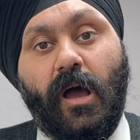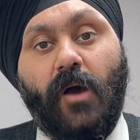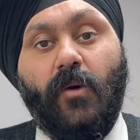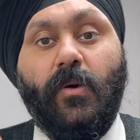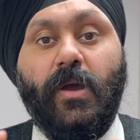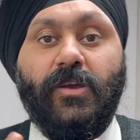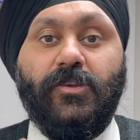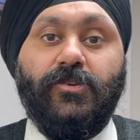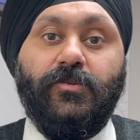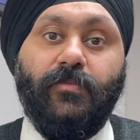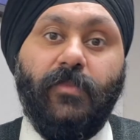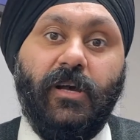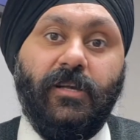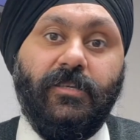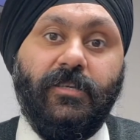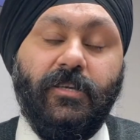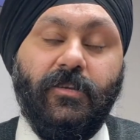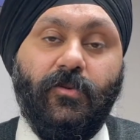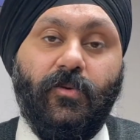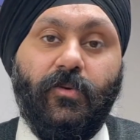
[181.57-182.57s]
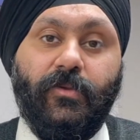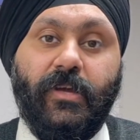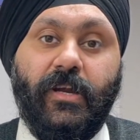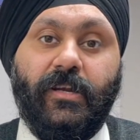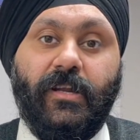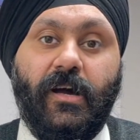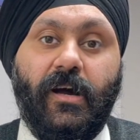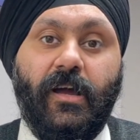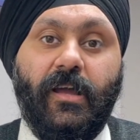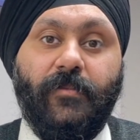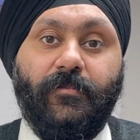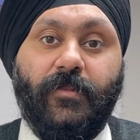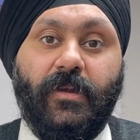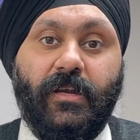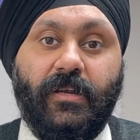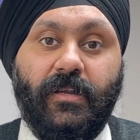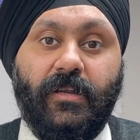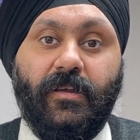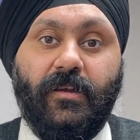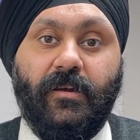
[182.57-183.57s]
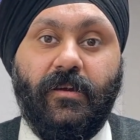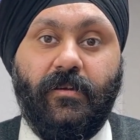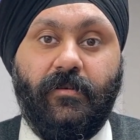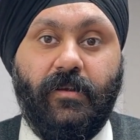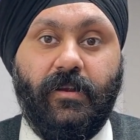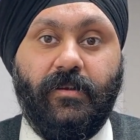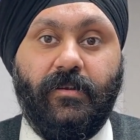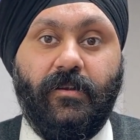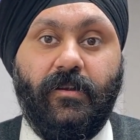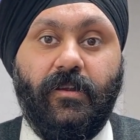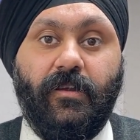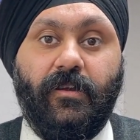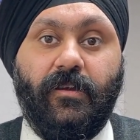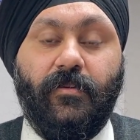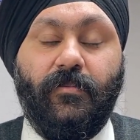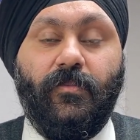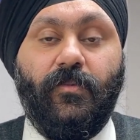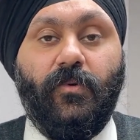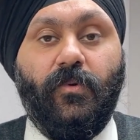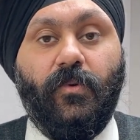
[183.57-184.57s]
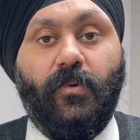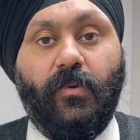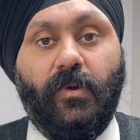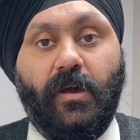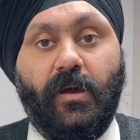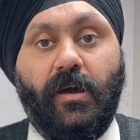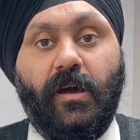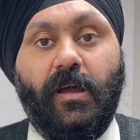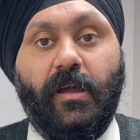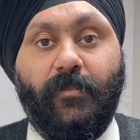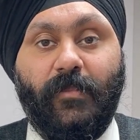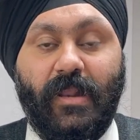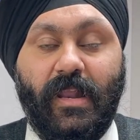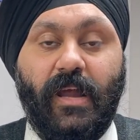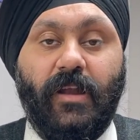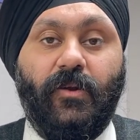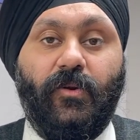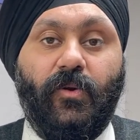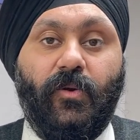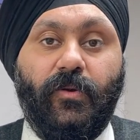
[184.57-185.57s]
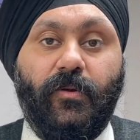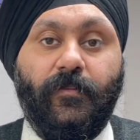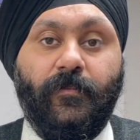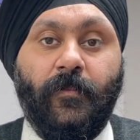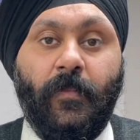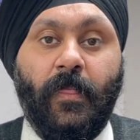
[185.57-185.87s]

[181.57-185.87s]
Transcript: HMRC know that I am getting a rental income or I am a landlord?